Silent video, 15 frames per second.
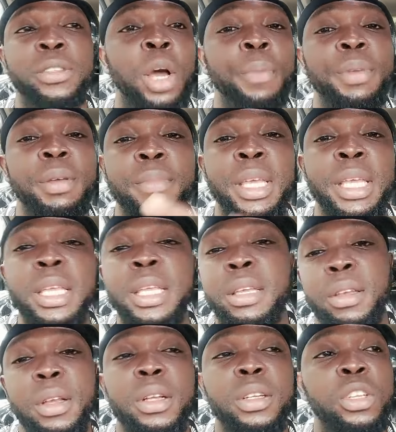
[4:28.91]
Not be me.
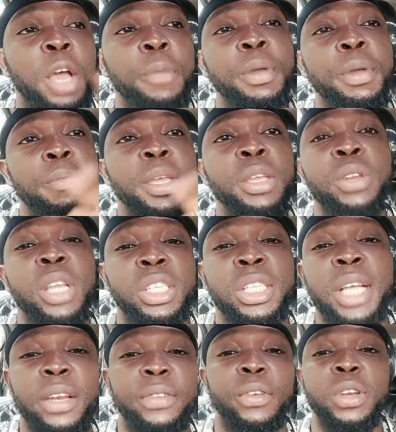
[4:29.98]
Not be me you the
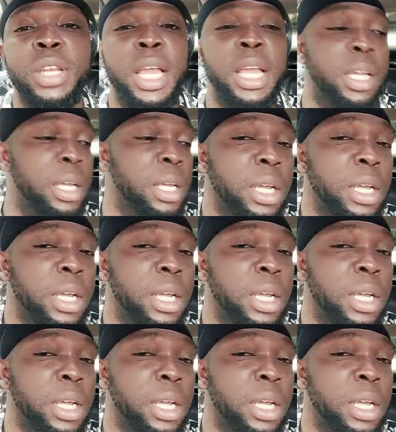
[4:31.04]
chat for there.